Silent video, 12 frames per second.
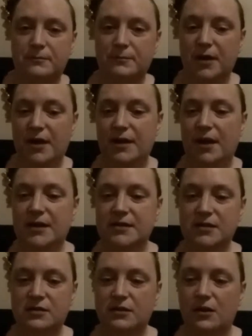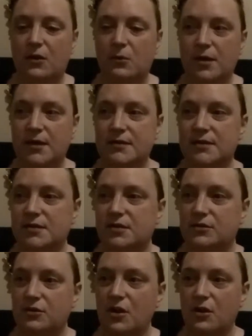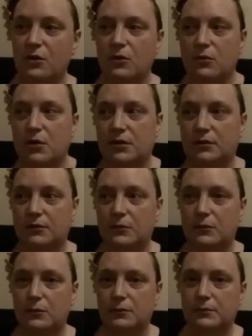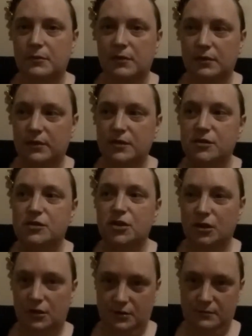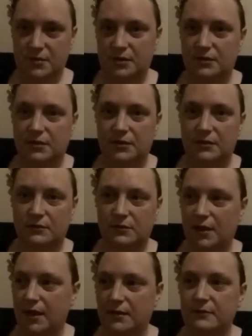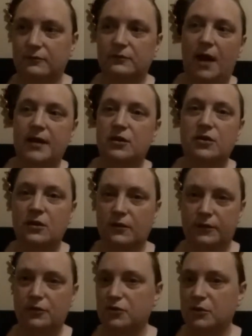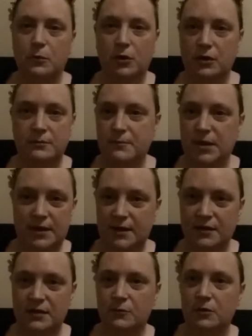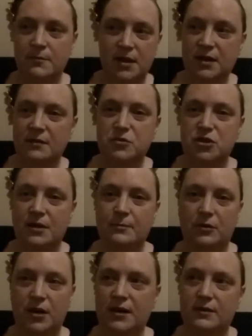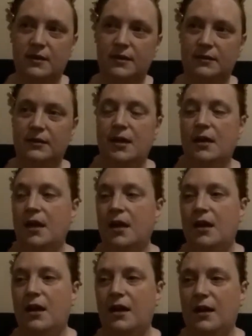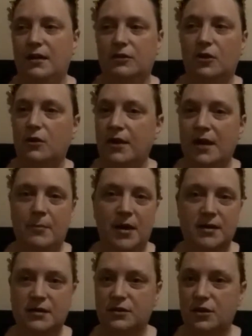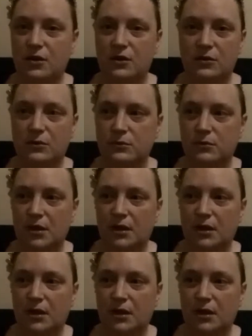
But I didn't always know the term. Like, I didn't know that there was a word medium or mediumship or anything. Growing up, I didn't know.